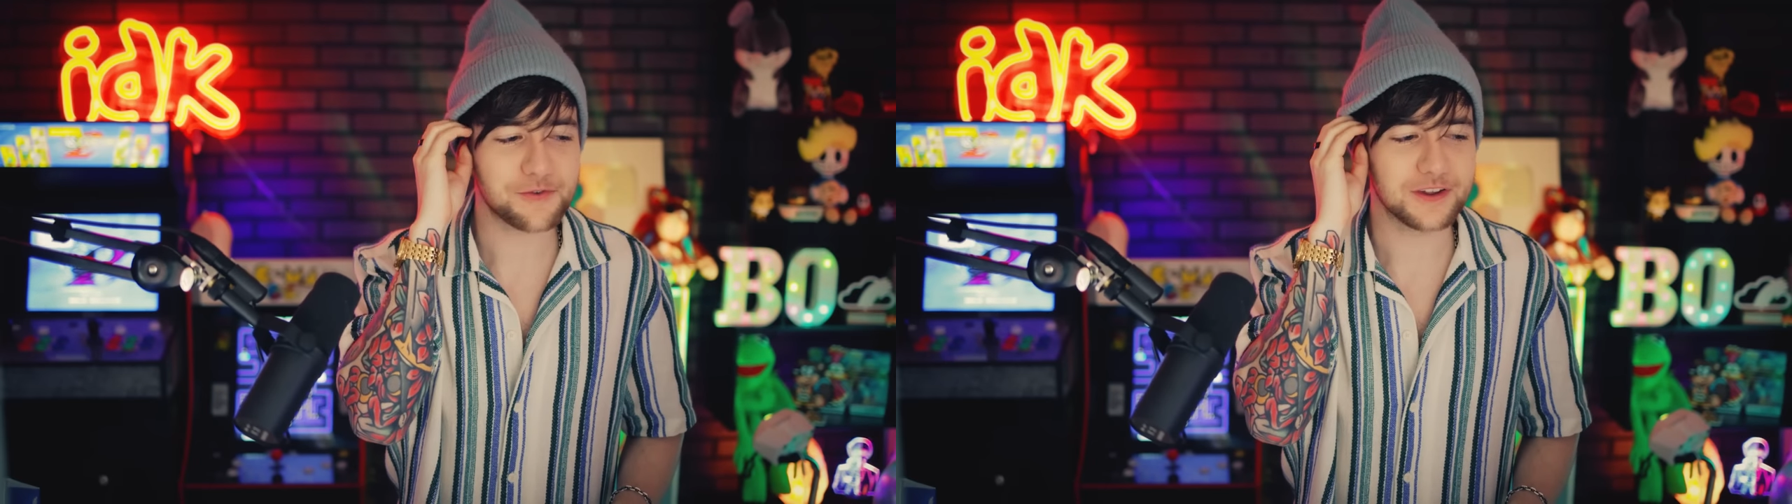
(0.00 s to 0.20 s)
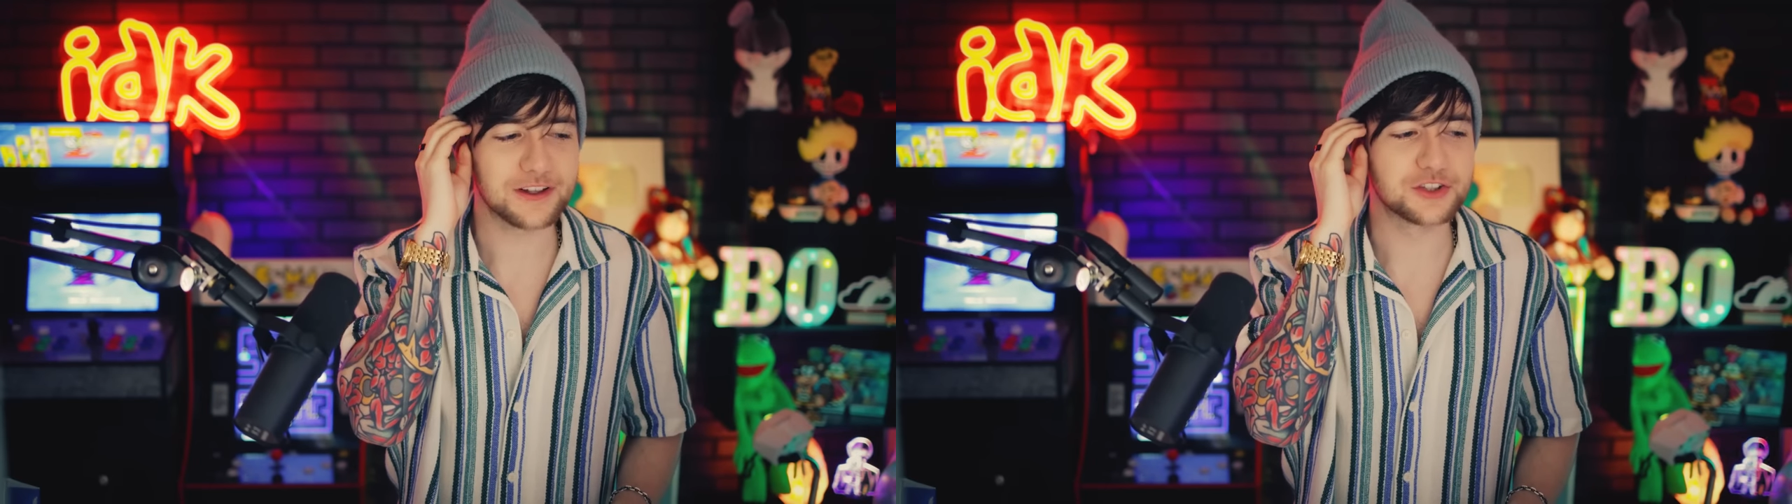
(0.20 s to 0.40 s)

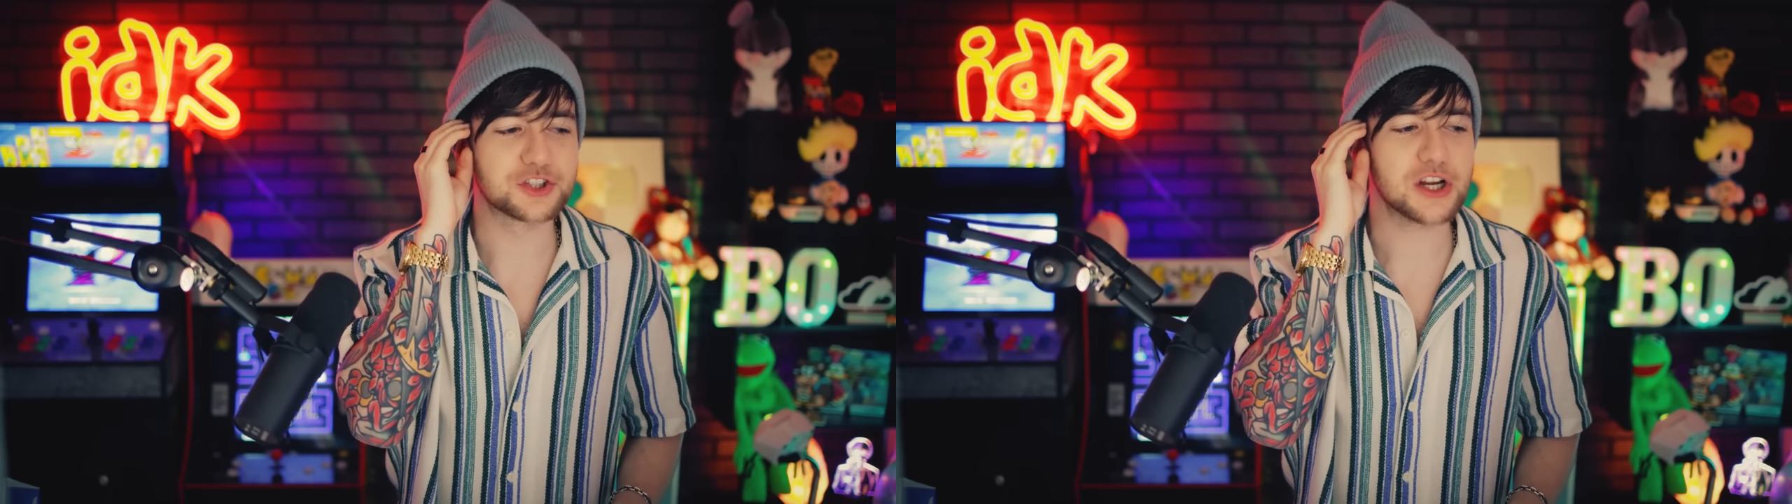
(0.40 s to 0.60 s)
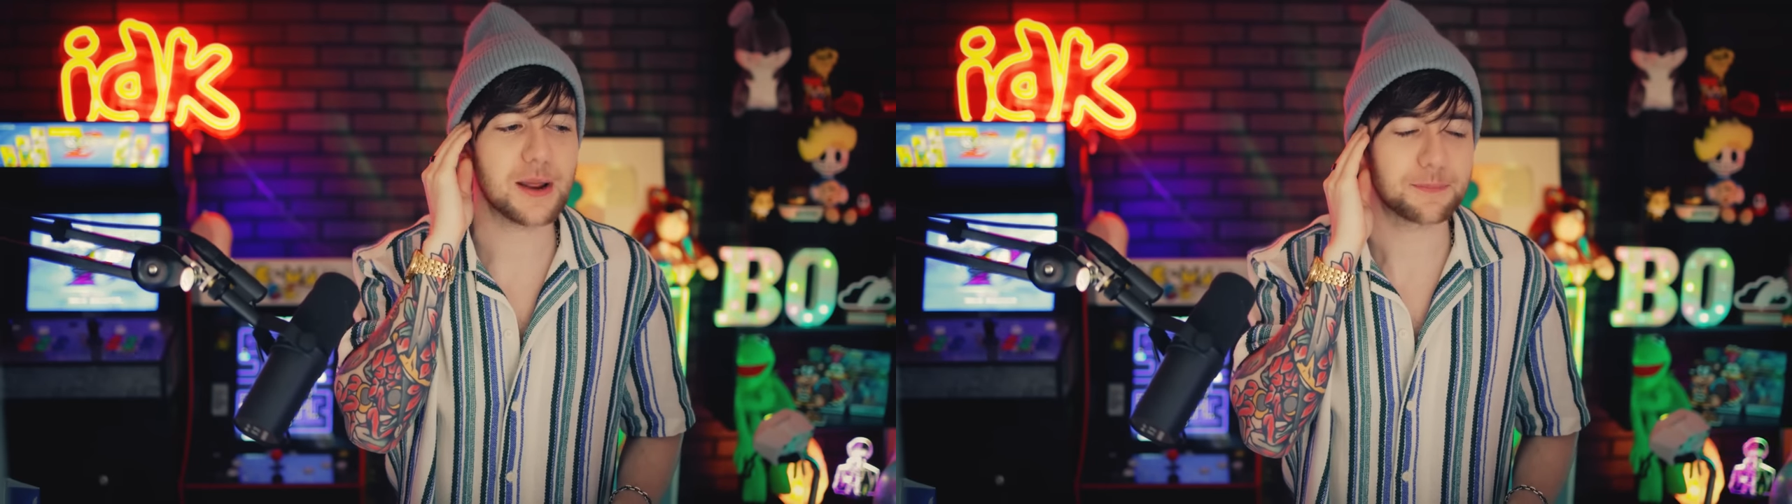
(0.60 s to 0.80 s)
feel
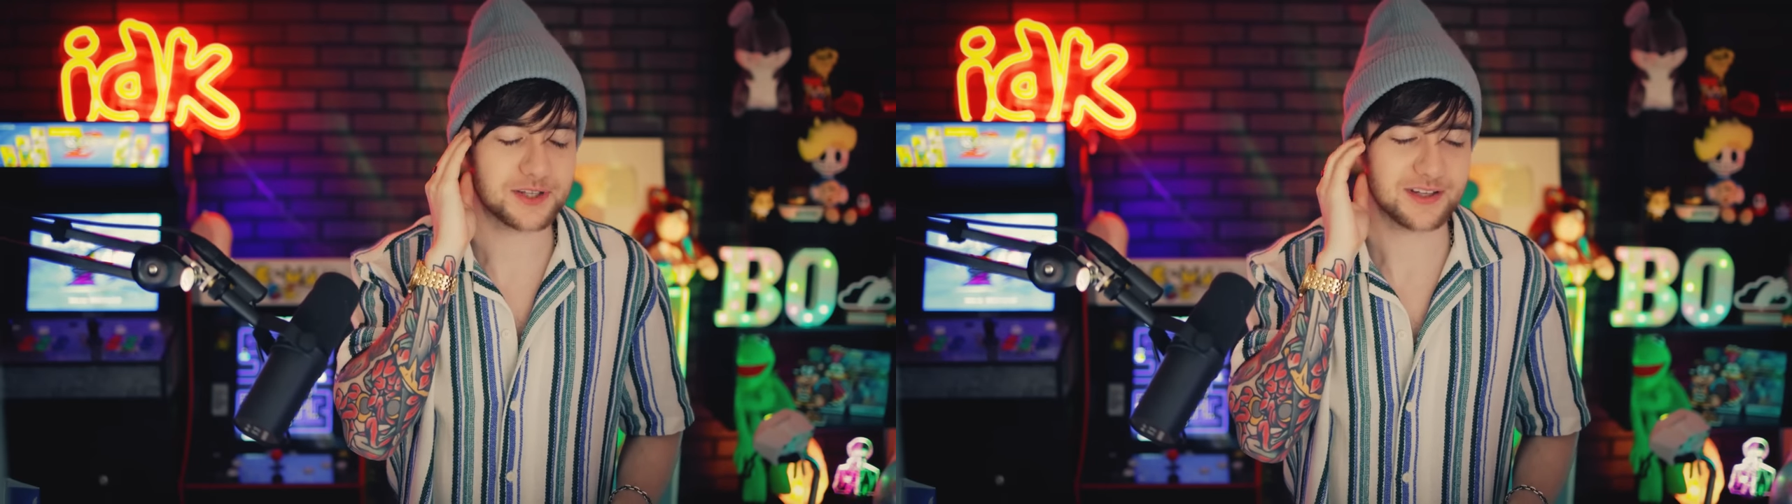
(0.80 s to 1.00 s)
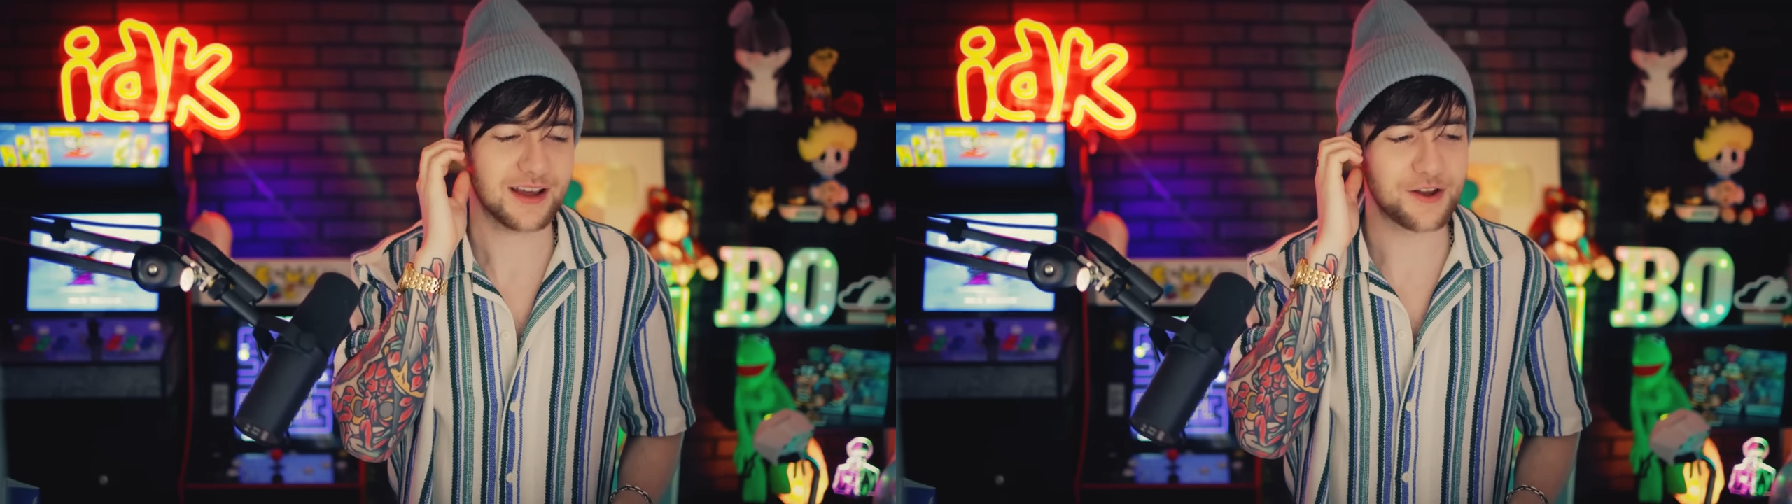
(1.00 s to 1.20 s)

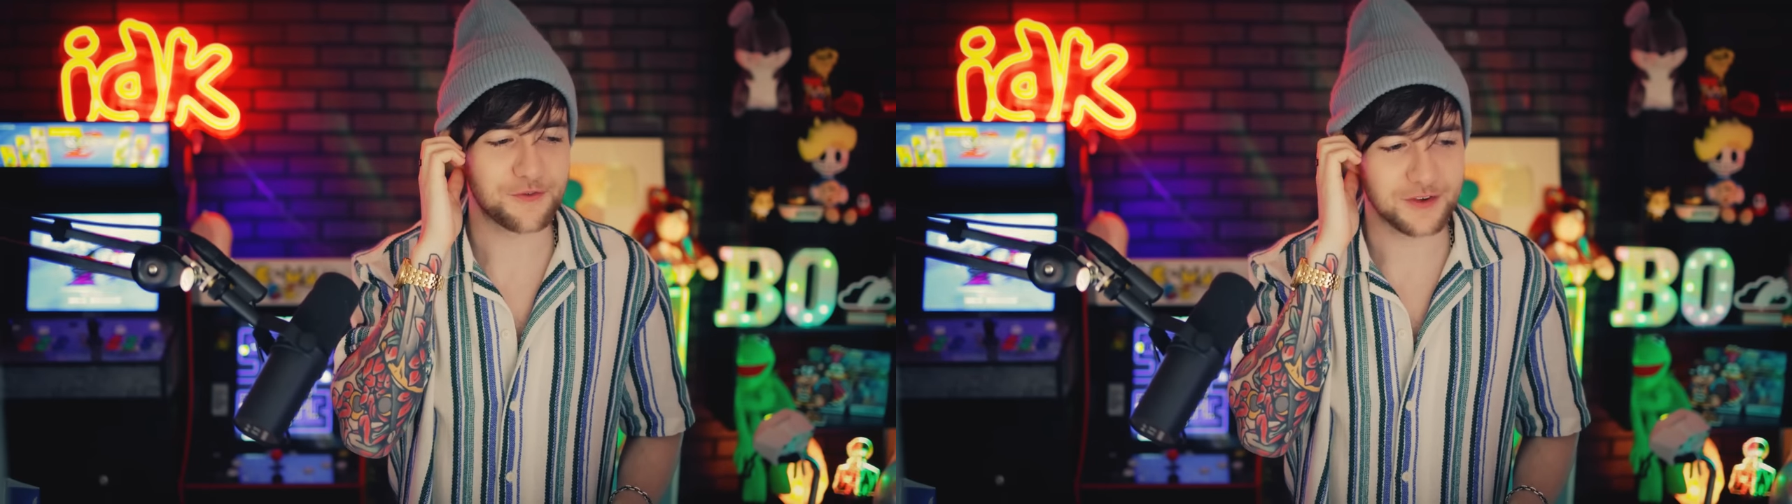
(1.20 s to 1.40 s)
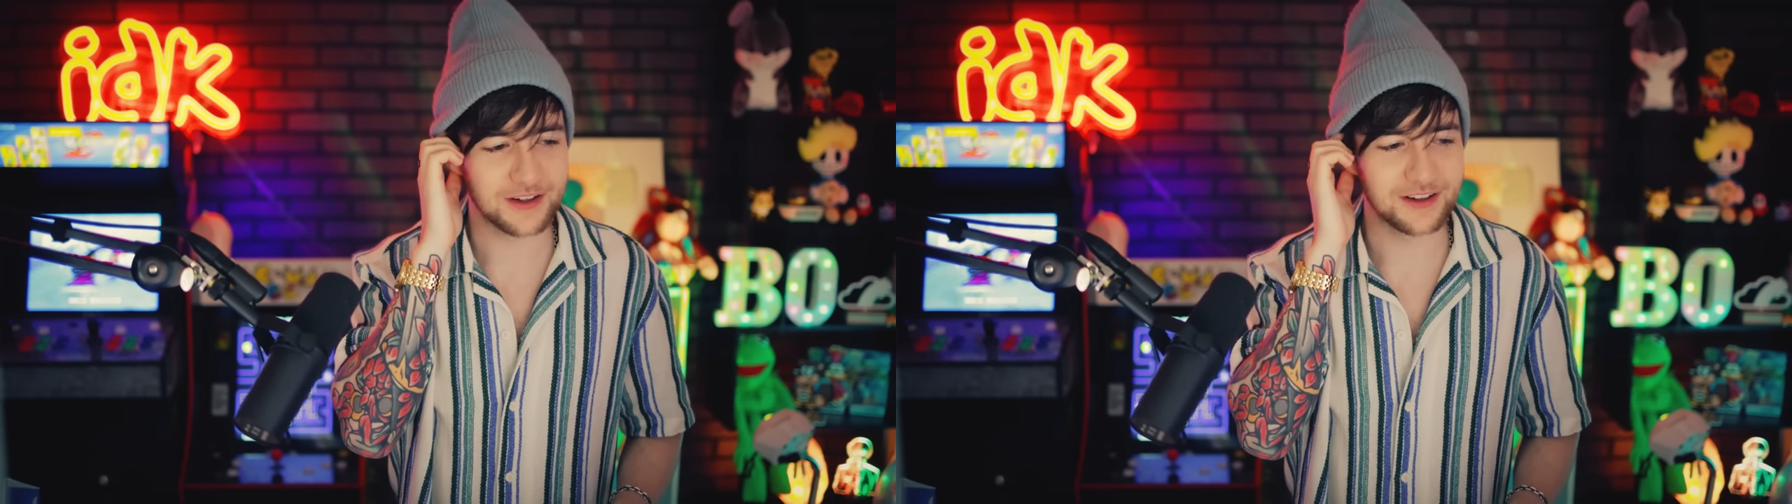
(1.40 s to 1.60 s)
gypped. I
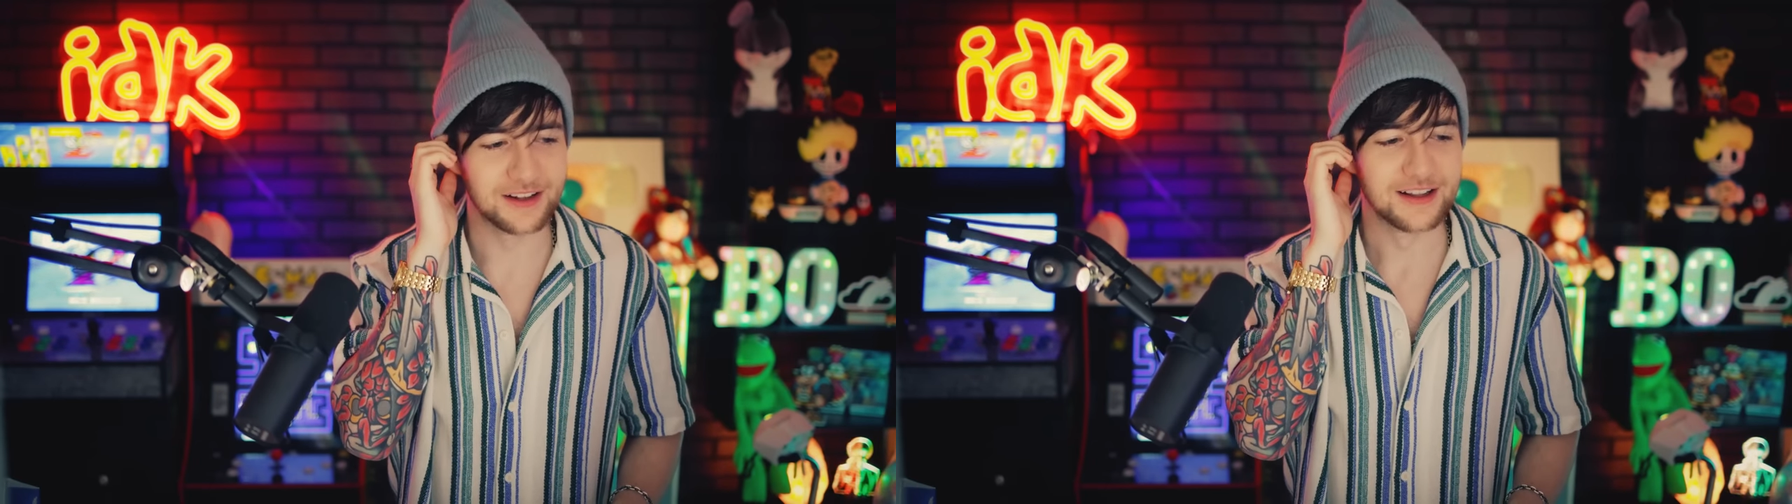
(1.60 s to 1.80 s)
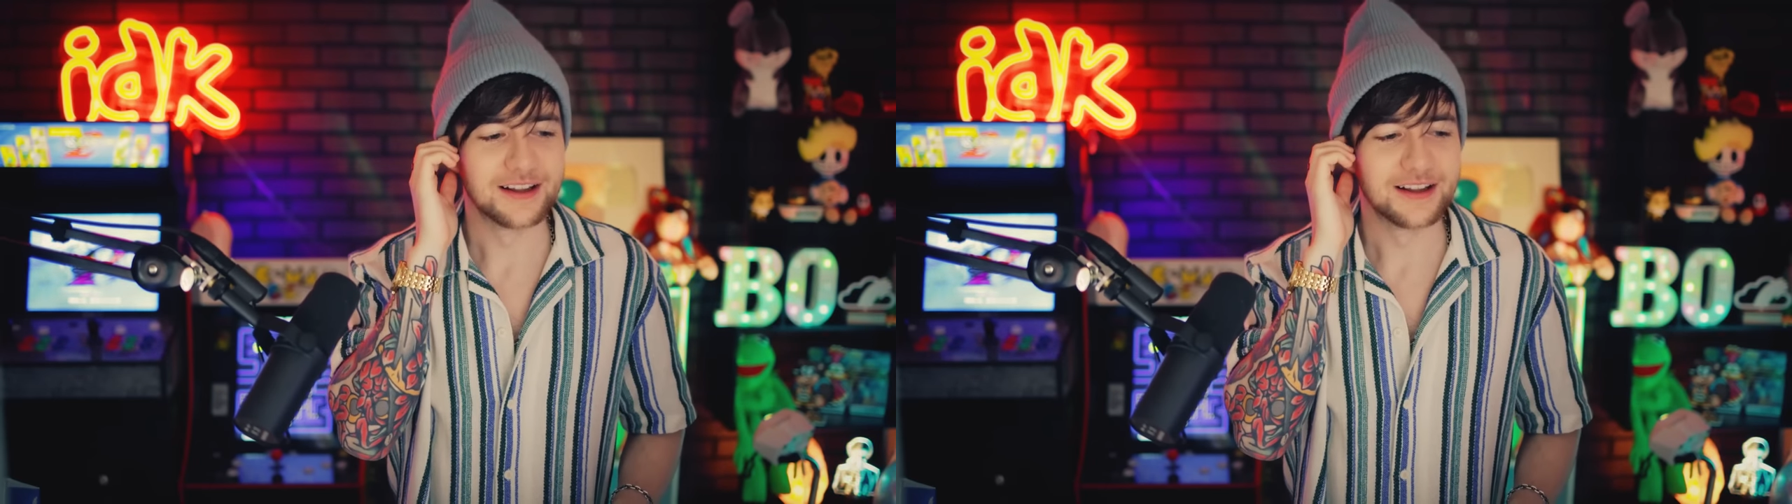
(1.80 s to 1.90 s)
feel